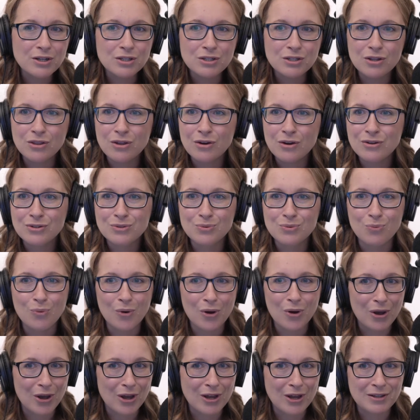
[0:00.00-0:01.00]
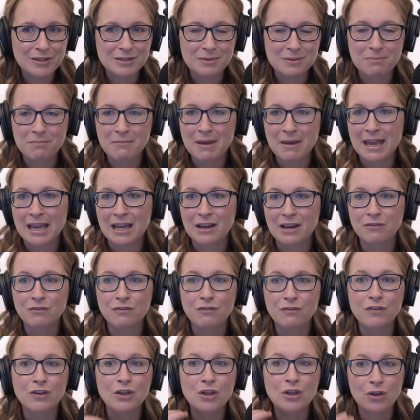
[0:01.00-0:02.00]
do those words mean
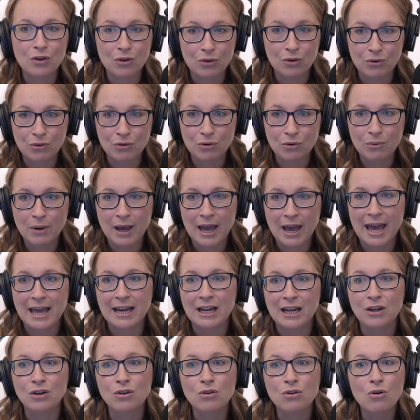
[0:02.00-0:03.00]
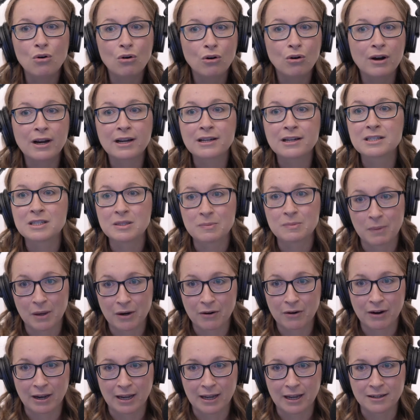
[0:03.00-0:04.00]
for you and in your
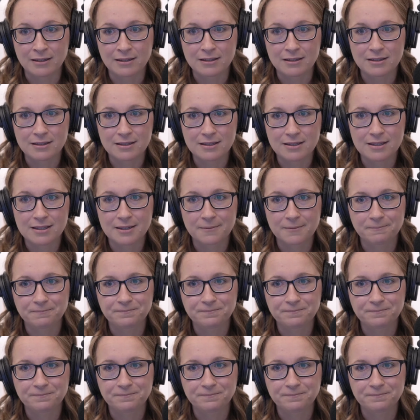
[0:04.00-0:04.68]
experience?